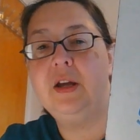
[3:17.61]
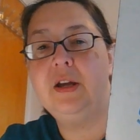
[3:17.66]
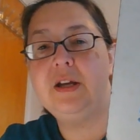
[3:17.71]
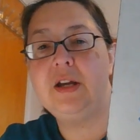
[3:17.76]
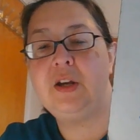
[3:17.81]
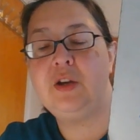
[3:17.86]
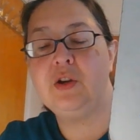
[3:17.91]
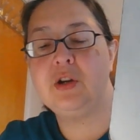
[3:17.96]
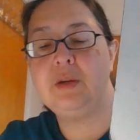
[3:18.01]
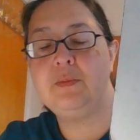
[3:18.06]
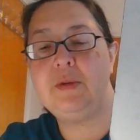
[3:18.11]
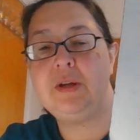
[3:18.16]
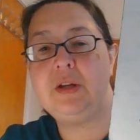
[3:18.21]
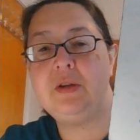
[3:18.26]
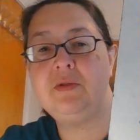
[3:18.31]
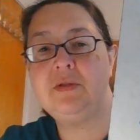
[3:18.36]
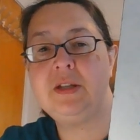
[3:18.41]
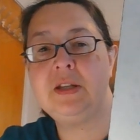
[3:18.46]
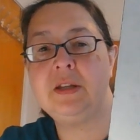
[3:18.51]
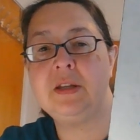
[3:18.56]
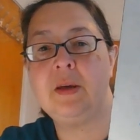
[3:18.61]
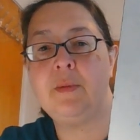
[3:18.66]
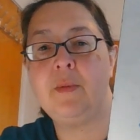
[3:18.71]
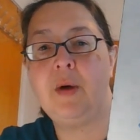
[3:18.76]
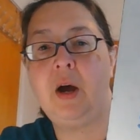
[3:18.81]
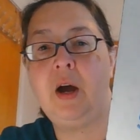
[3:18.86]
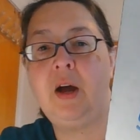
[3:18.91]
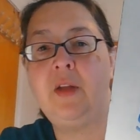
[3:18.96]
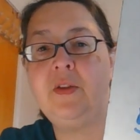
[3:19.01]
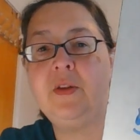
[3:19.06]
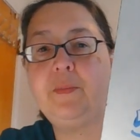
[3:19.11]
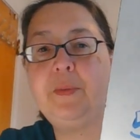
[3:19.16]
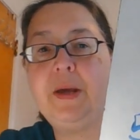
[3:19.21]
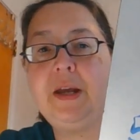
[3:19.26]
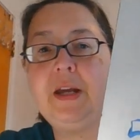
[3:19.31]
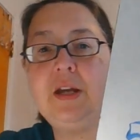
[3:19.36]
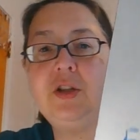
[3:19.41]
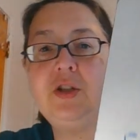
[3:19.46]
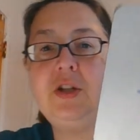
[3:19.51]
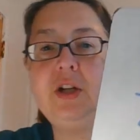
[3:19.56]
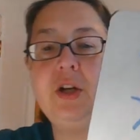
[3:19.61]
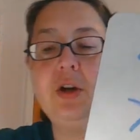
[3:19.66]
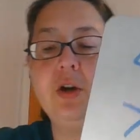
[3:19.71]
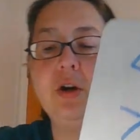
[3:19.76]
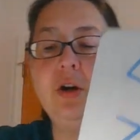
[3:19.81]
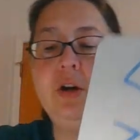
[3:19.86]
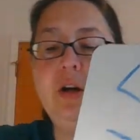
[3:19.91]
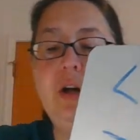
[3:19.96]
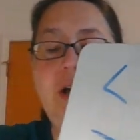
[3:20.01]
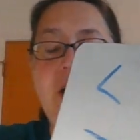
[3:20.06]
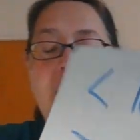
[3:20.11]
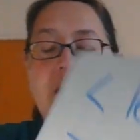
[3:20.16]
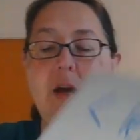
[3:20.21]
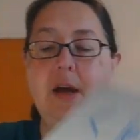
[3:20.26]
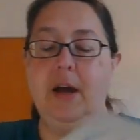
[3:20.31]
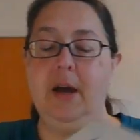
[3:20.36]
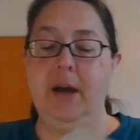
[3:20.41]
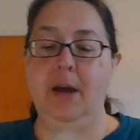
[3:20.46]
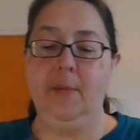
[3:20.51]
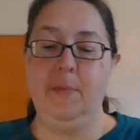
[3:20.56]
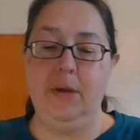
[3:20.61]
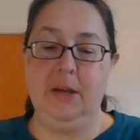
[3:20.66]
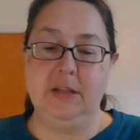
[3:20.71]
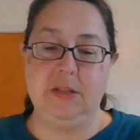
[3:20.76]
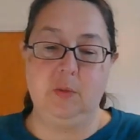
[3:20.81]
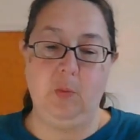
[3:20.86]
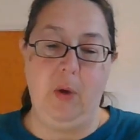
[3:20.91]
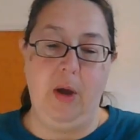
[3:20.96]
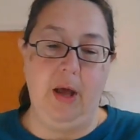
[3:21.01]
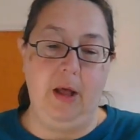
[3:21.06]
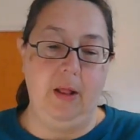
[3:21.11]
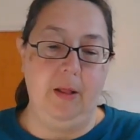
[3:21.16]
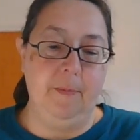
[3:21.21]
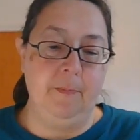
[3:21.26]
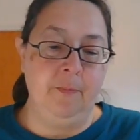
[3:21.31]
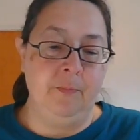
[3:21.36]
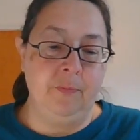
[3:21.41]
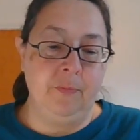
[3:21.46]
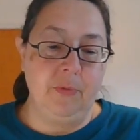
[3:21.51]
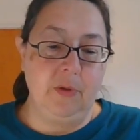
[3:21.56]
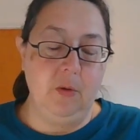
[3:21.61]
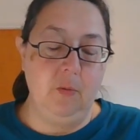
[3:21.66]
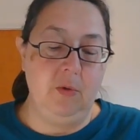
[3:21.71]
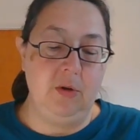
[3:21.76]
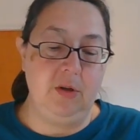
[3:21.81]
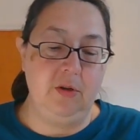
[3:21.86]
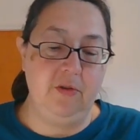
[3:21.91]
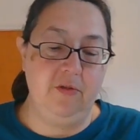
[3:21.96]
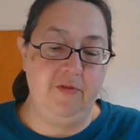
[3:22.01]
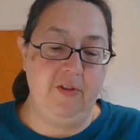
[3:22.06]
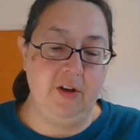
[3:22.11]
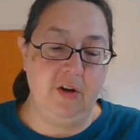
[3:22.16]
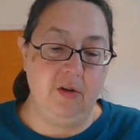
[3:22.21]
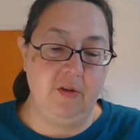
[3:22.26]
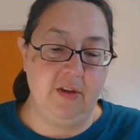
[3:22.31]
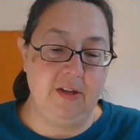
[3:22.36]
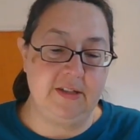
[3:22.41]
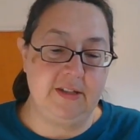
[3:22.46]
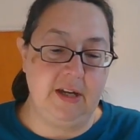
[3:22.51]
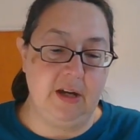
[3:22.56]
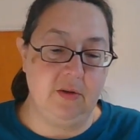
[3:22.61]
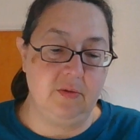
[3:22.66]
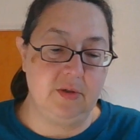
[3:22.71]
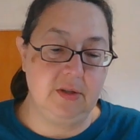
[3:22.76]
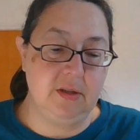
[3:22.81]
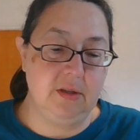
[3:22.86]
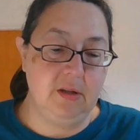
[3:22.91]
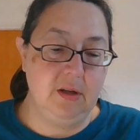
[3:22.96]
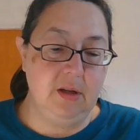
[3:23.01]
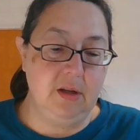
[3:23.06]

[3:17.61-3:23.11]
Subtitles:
and you're going to be using them on the page here as well when you figure this out.